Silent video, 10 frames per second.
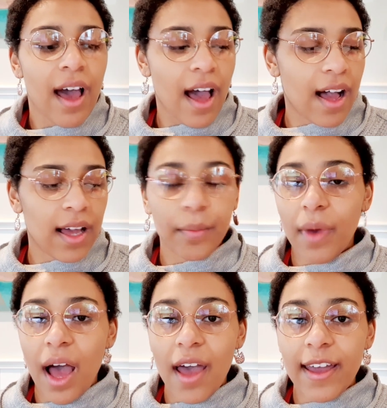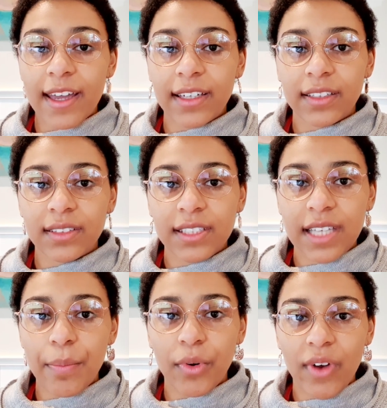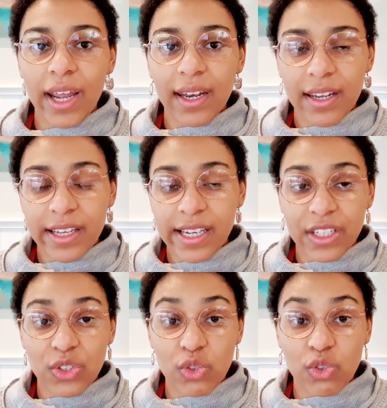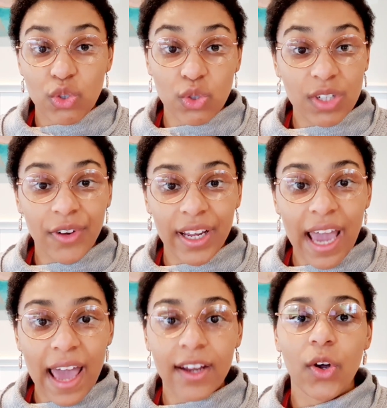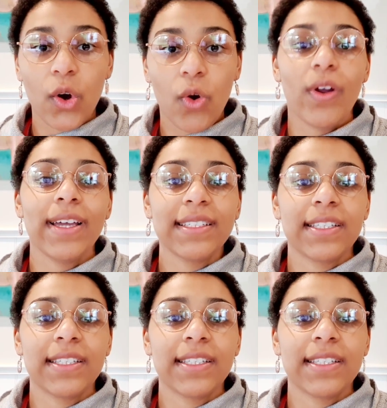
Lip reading: I separated it into 2 different categories.